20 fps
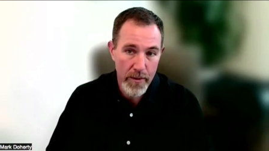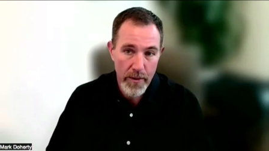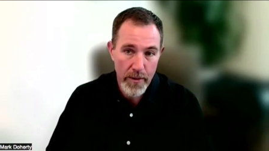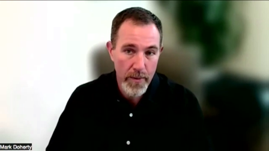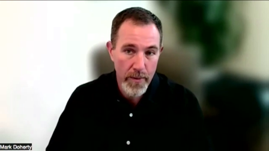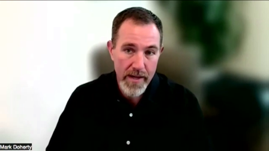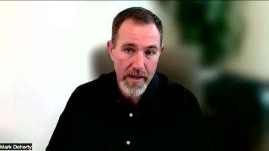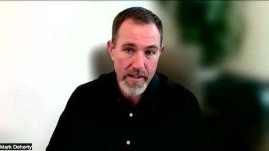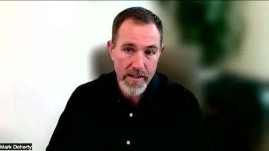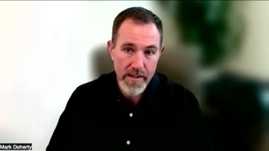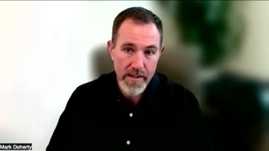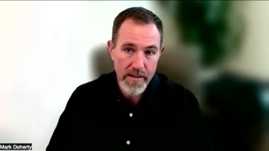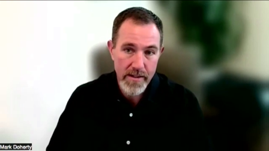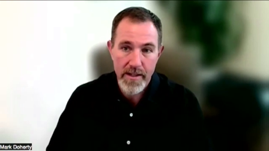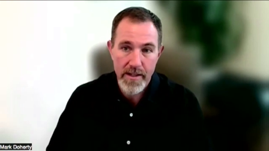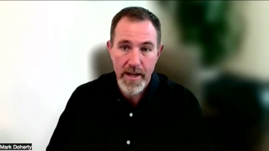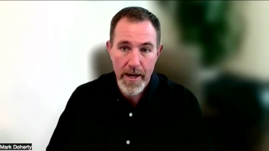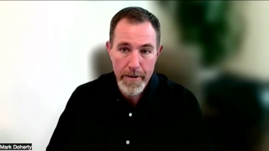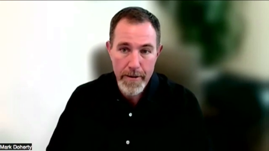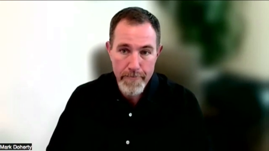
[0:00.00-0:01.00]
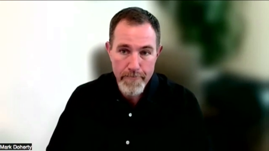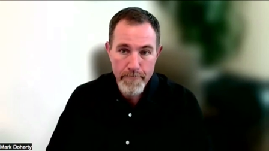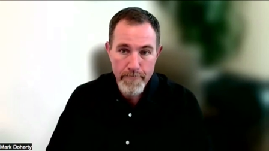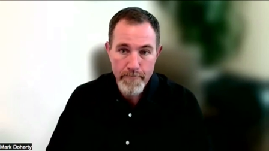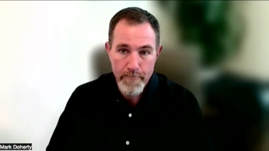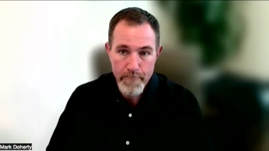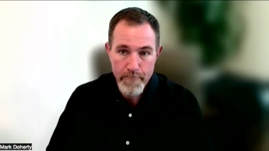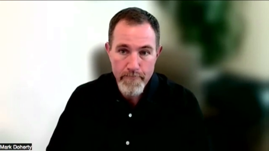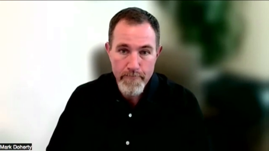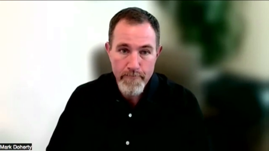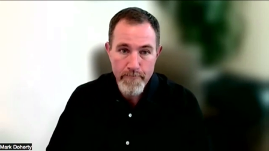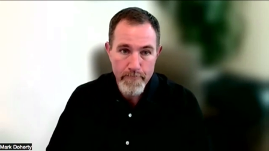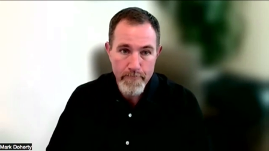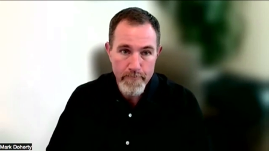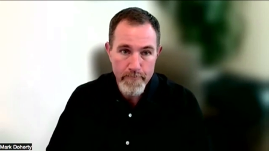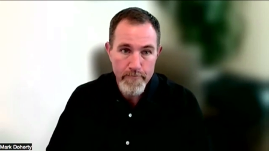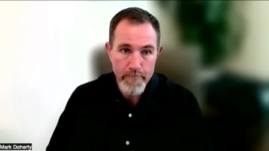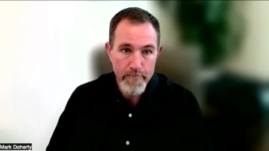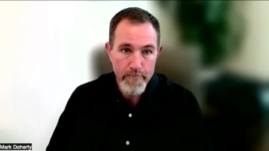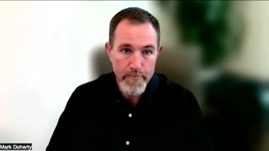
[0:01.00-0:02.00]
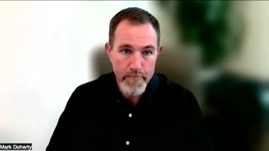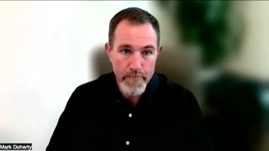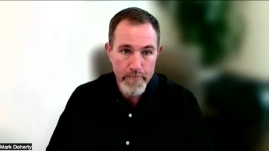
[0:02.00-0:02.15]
raise to date. Great.